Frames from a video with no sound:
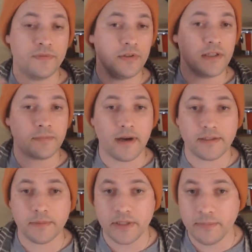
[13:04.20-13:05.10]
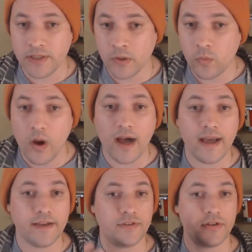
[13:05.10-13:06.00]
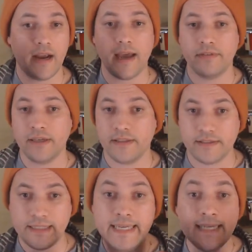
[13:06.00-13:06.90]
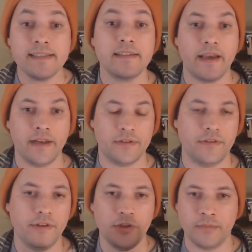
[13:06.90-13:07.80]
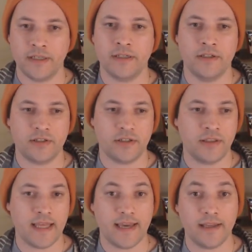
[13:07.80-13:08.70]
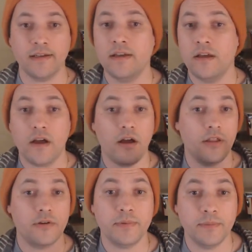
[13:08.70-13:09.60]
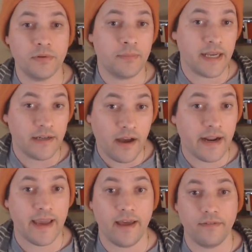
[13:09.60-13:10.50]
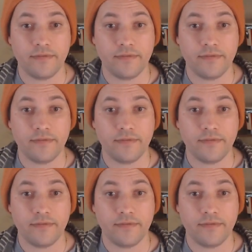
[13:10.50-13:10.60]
as possibly being wise or having this insight into the human condition that other people might not have.